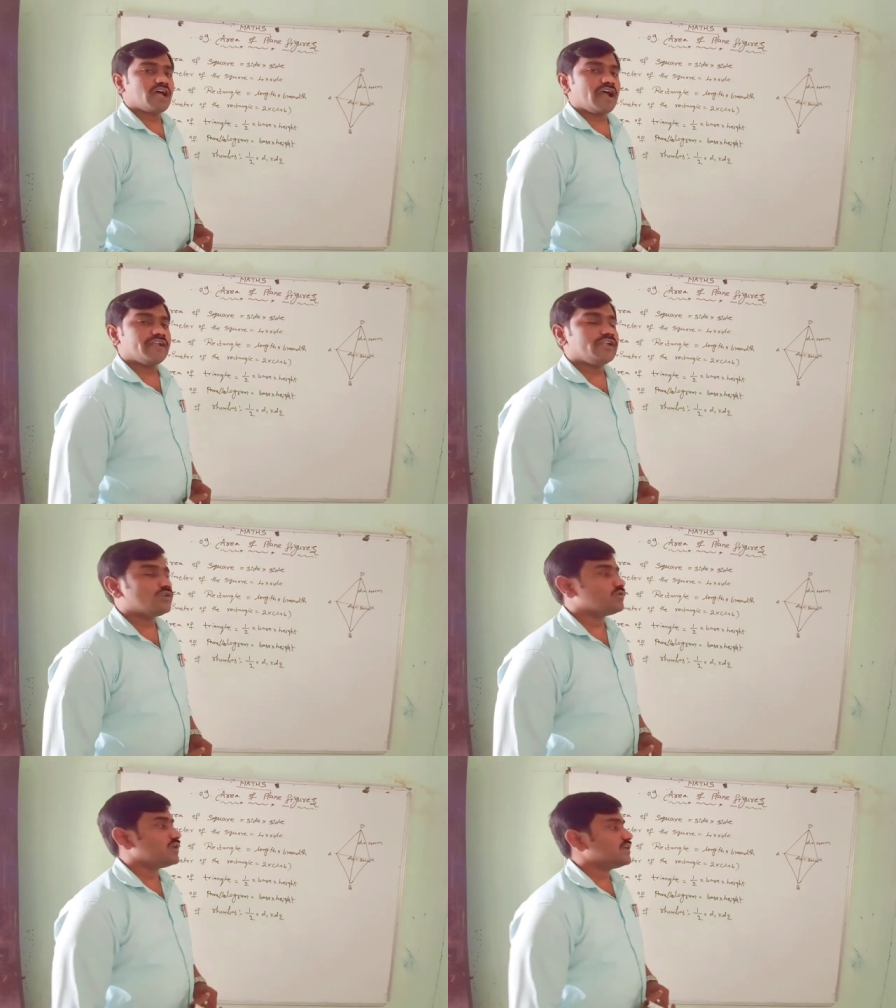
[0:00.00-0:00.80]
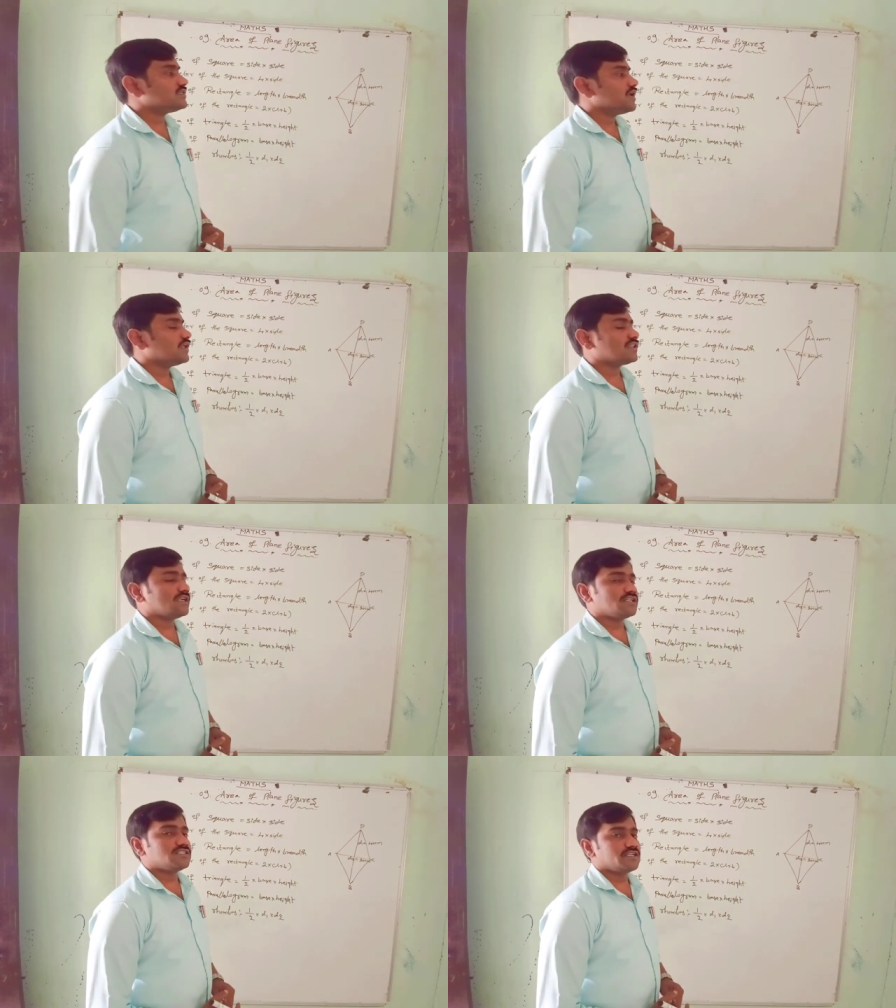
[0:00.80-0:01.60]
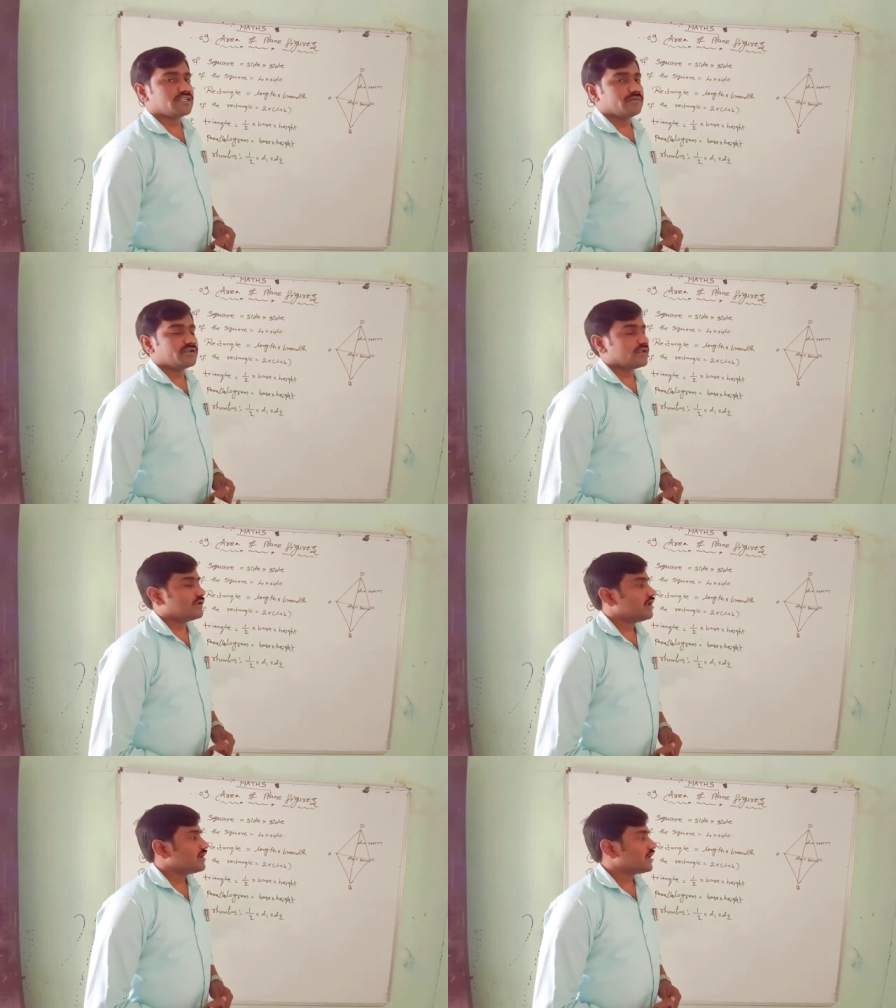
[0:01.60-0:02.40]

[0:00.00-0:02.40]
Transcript: and D2 is 30 centimeter.